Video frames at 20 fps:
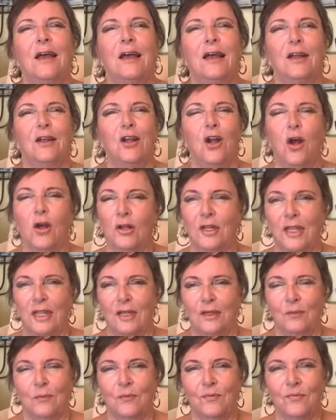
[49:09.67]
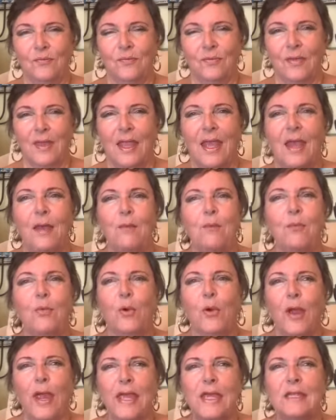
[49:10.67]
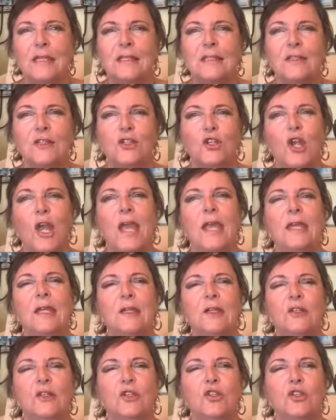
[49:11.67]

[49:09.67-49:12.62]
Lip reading: Connie, embrace change.